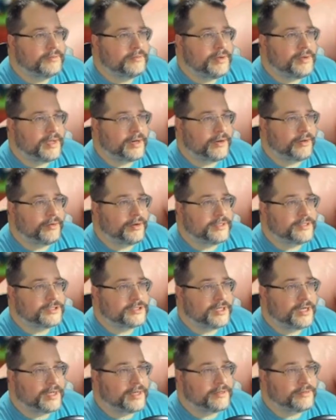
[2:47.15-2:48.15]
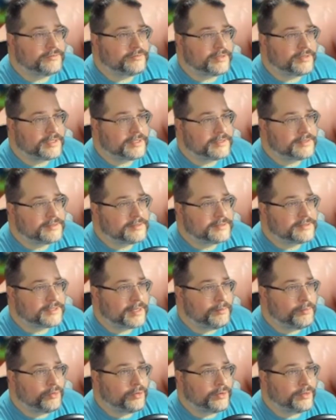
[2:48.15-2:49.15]
We got a great shot of
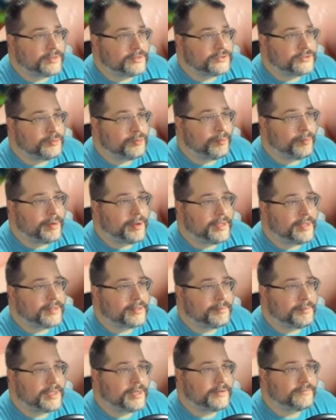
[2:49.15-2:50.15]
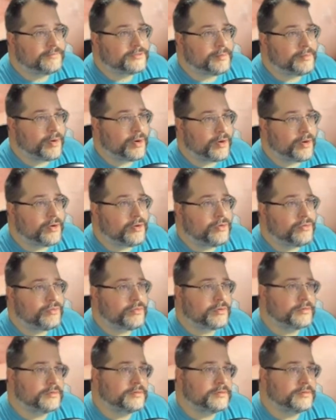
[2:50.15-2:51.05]
Cyborg Superman, the Man of Tomorrow.